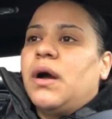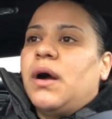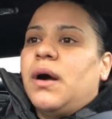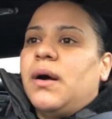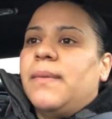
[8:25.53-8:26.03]

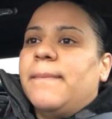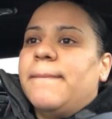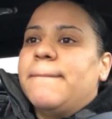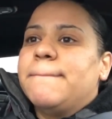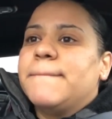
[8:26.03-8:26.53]
Um,
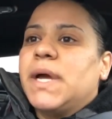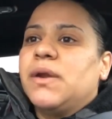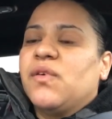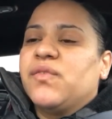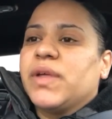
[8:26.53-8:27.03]
and
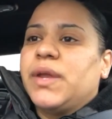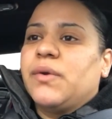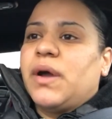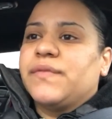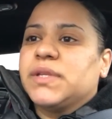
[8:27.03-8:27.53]
hopefully I
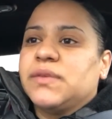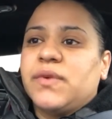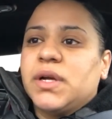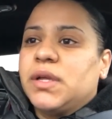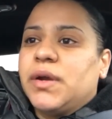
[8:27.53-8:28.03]
don't have to leave
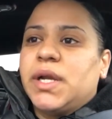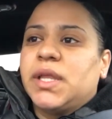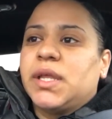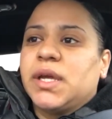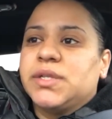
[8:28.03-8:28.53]
early or
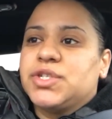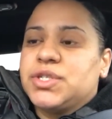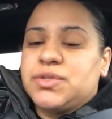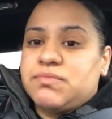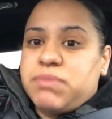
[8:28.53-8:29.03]
anything and
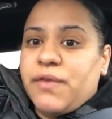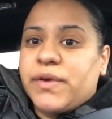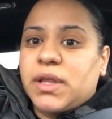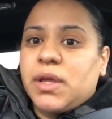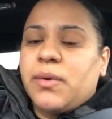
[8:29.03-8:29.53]
she's
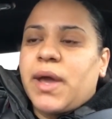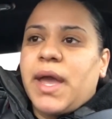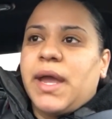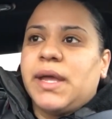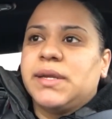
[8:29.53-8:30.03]
perfectly
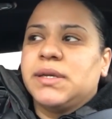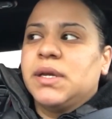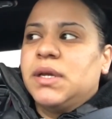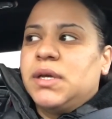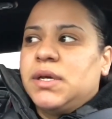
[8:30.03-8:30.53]
okay and
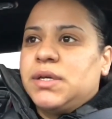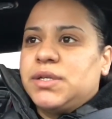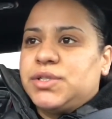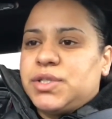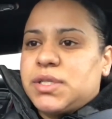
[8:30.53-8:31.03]

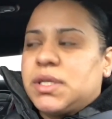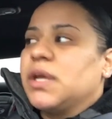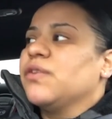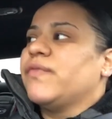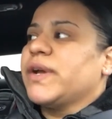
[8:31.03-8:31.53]
it's just an
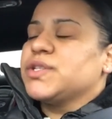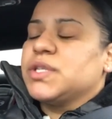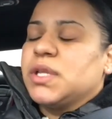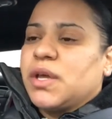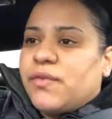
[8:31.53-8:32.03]
ear
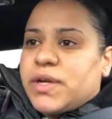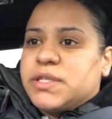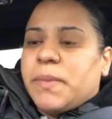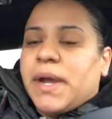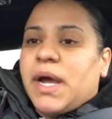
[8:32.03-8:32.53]
infection. They give her
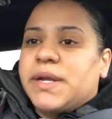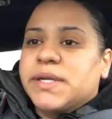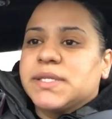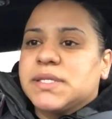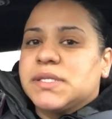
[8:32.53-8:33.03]

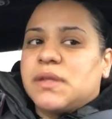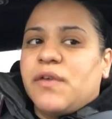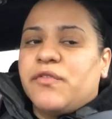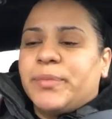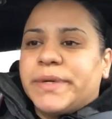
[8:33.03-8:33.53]
antibiotics and
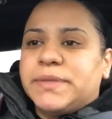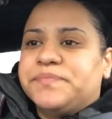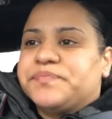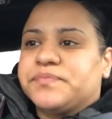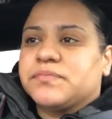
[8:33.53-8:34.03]
stuff, but
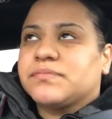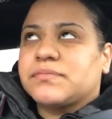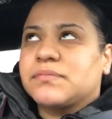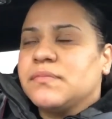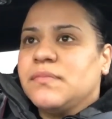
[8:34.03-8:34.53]

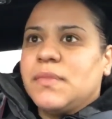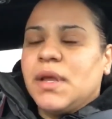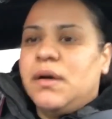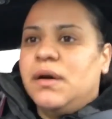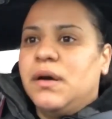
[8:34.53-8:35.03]

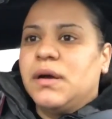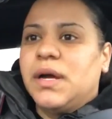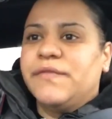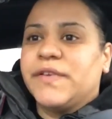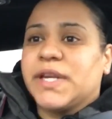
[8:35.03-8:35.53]
oh,
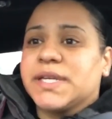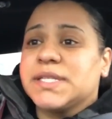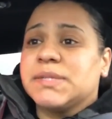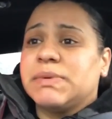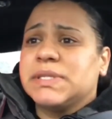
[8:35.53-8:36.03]
and Phoenix
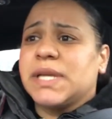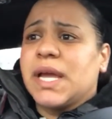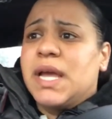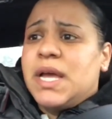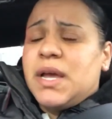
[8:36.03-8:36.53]
this morning's like,
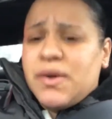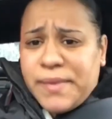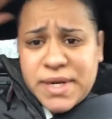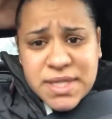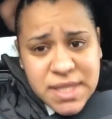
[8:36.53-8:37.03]

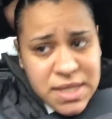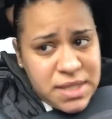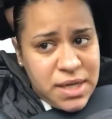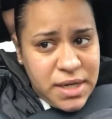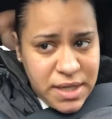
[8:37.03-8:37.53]
where's
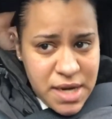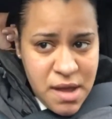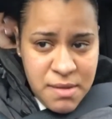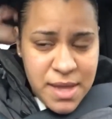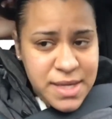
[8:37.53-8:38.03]
sister? And
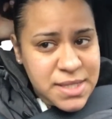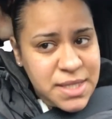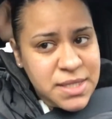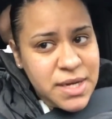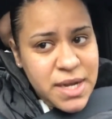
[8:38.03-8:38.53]
I'm like,
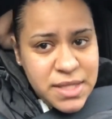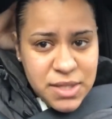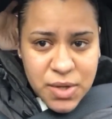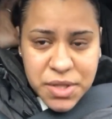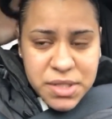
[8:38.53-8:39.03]
sister had to
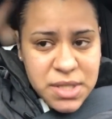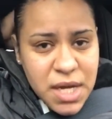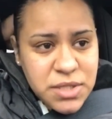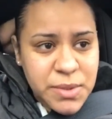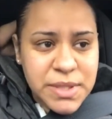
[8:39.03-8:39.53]
go to the
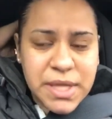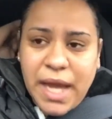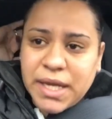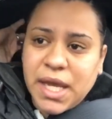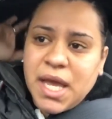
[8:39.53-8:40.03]
doctor with
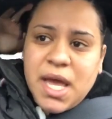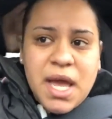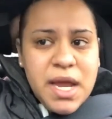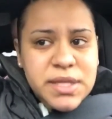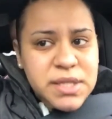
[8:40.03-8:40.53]
daddy.
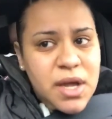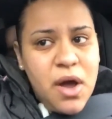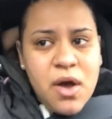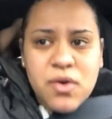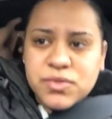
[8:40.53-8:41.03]
And he's like,
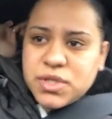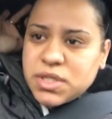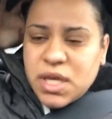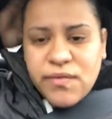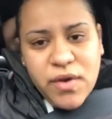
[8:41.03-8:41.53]
oh,
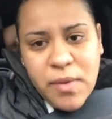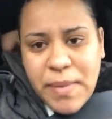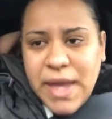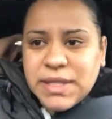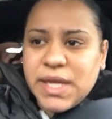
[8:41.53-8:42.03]
just give her a
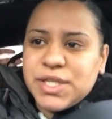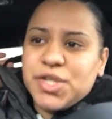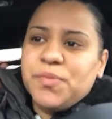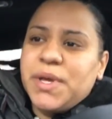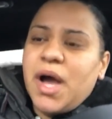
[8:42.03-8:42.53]
band-aid.
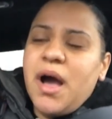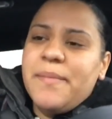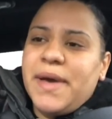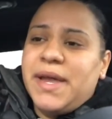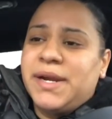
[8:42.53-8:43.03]
She'll be all better.